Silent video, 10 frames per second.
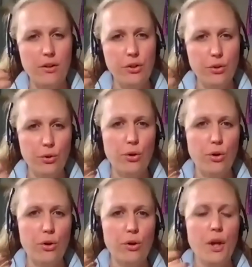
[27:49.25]

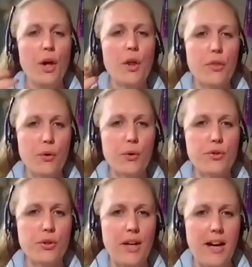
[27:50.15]
your thoughts
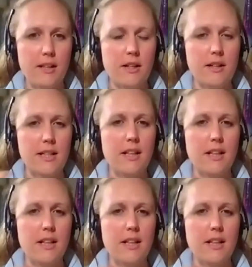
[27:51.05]
on anxiety?